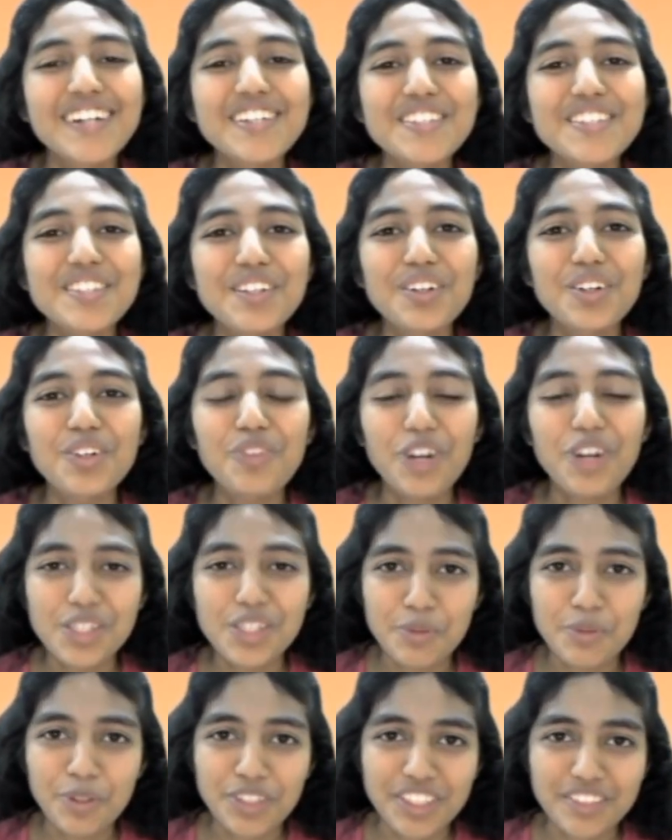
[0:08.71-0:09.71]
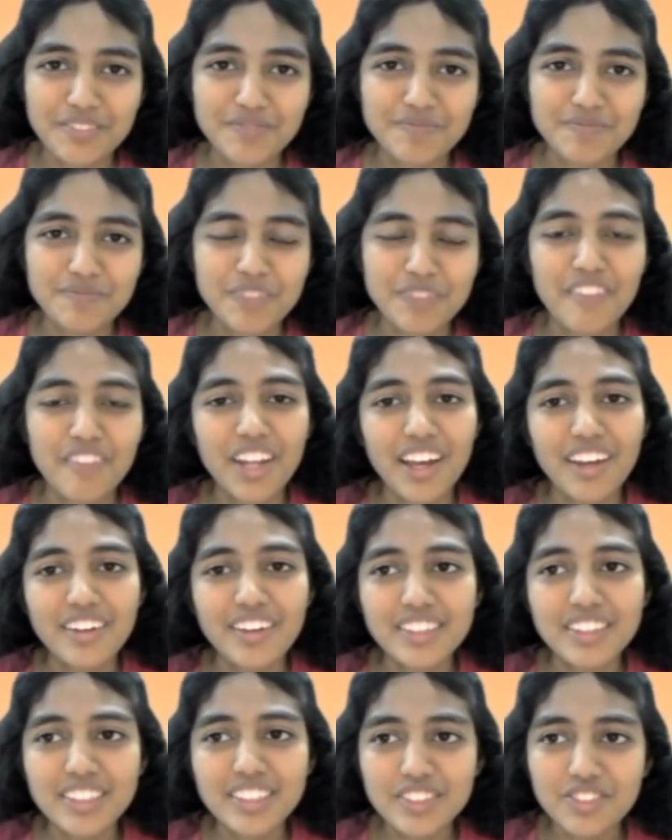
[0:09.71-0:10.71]
So, what is protein? When I
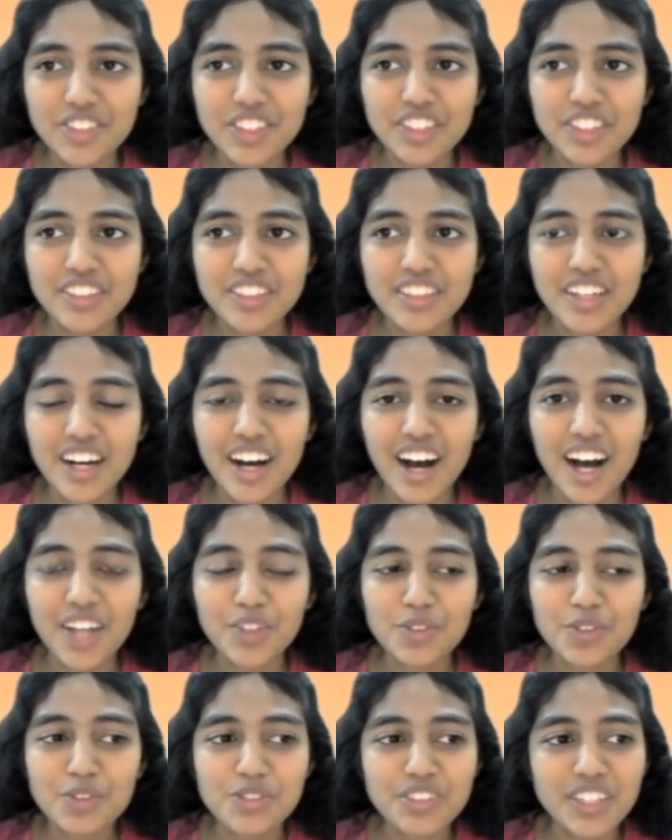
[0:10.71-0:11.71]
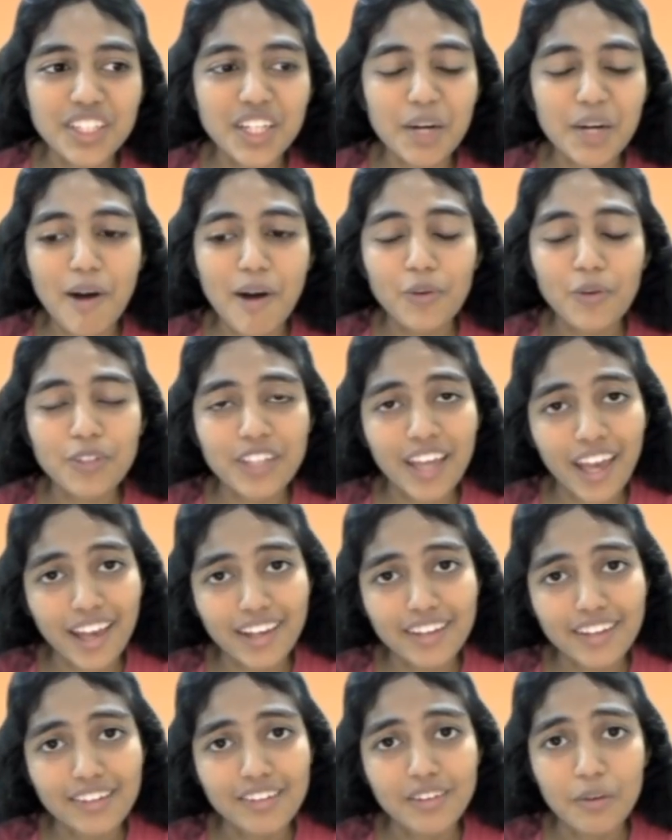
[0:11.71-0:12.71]
hear this word, I used to think about
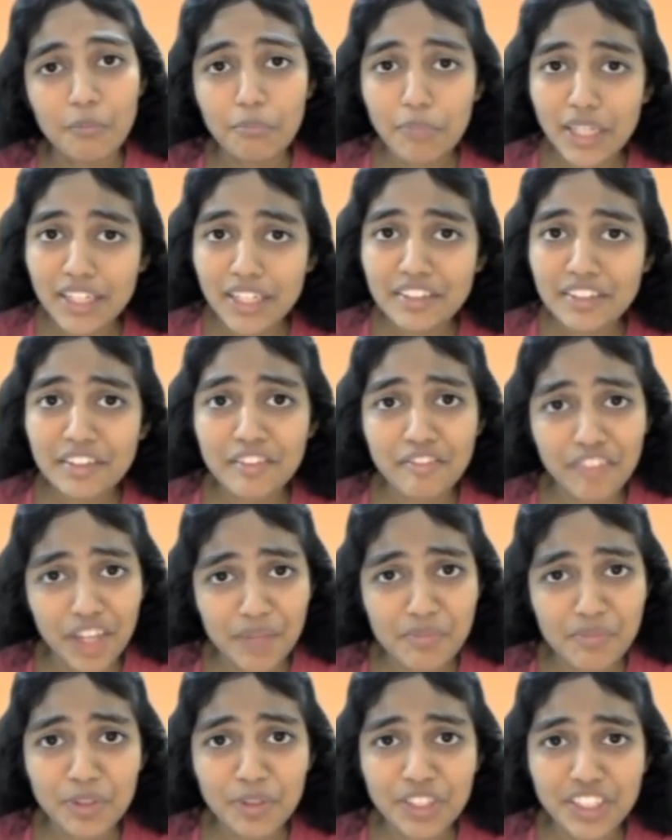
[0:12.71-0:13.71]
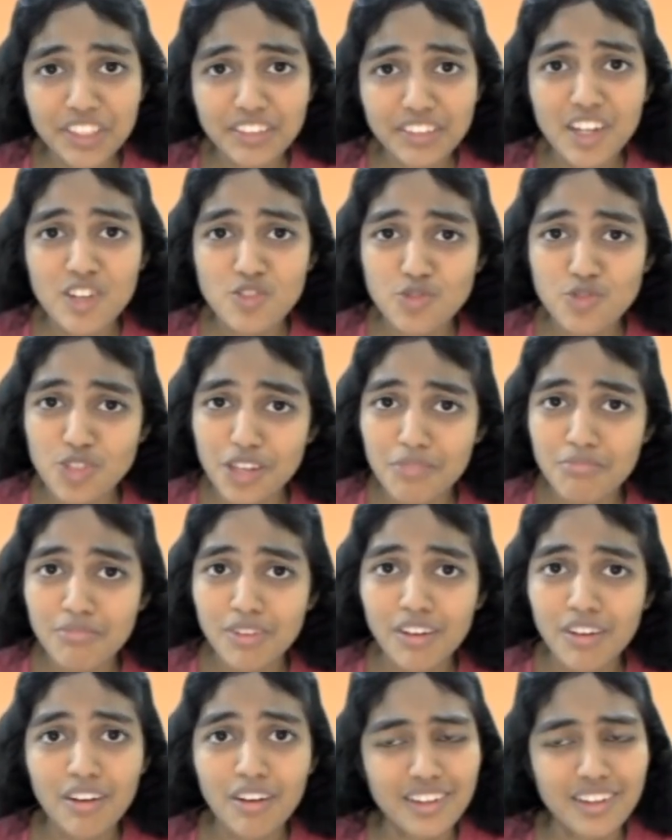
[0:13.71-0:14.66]
egg, meat, whey protein, gym.